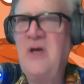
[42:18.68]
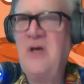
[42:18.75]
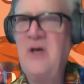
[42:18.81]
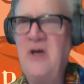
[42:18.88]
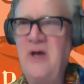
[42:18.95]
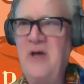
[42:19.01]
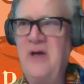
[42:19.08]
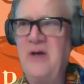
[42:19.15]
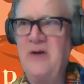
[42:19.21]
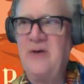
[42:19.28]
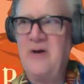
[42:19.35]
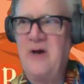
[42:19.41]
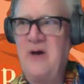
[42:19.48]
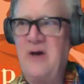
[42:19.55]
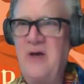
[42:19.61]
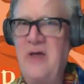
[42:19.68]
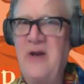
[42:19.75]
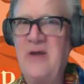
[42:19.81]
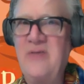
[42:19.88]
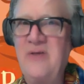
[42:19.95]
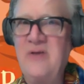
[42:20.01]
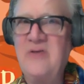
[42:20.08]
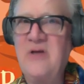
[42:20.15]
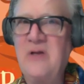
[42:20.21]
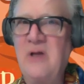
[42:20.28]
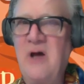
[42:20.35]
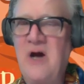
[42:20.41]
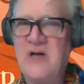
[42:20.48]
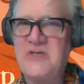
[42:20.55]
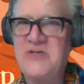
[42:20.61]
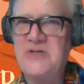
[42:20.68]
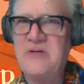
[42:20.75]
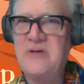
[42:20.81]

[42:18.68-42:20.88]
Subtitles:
And I think they lost.